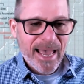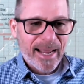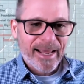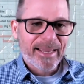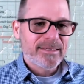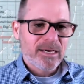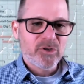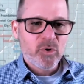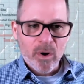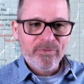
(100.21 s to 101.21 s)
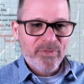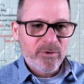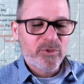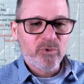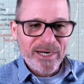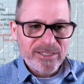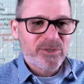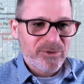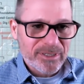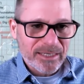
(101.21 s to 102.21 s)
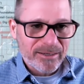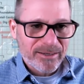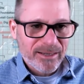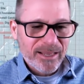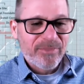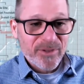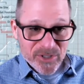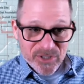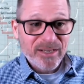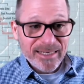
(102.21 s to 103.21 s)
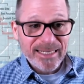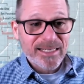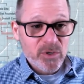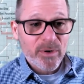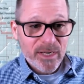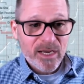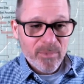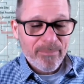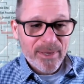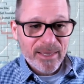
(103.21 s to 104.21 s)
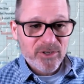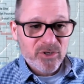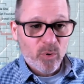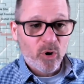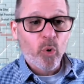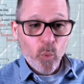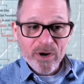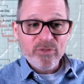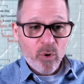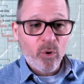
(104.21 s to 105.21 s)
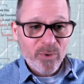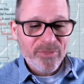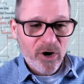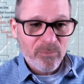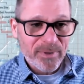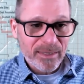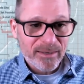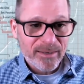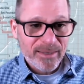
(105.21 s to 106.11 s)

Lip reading: And I can tell you one thing with great certainty: the sun is going to come up again tomorrow with or without me.